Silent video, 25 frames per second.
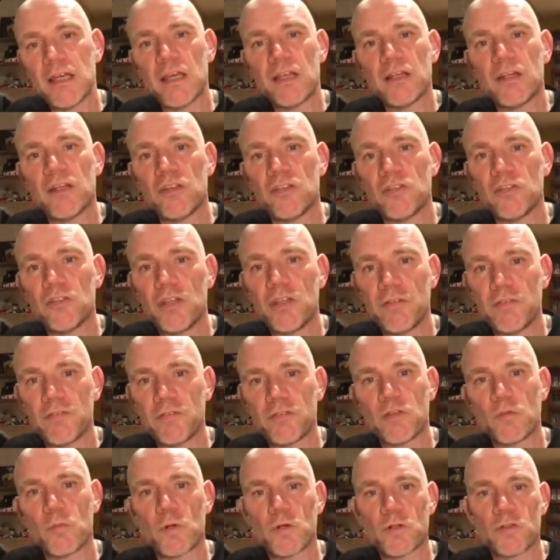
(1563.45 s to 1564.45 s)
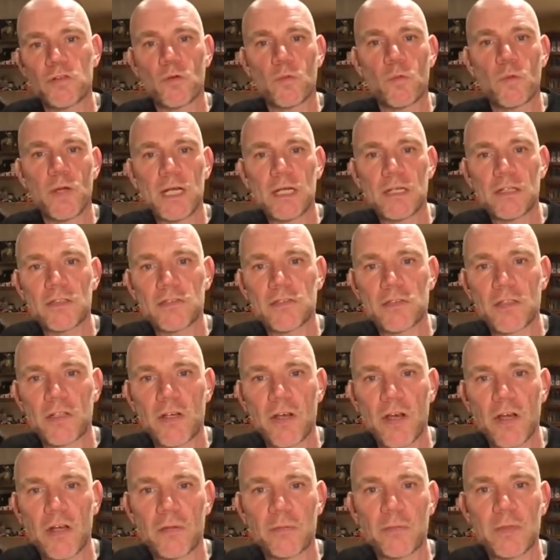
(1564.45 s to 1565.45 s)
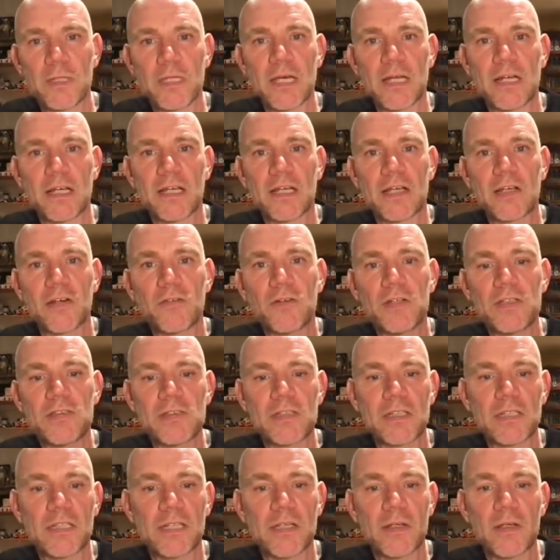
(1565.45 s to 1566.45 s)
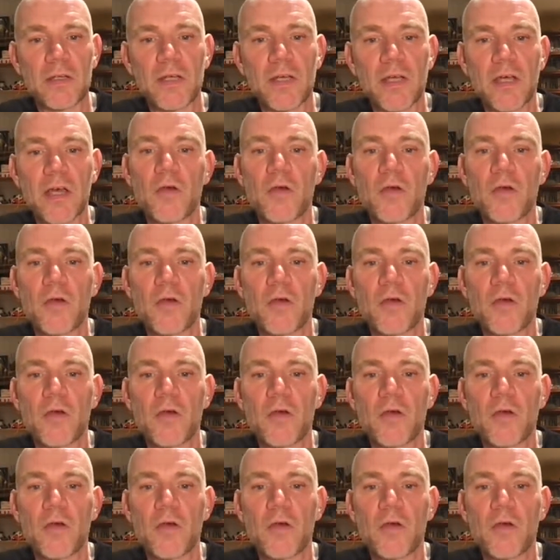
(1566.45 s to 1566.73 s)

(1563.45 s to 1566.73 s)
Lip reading: the shift towards a weightless economy and increasingly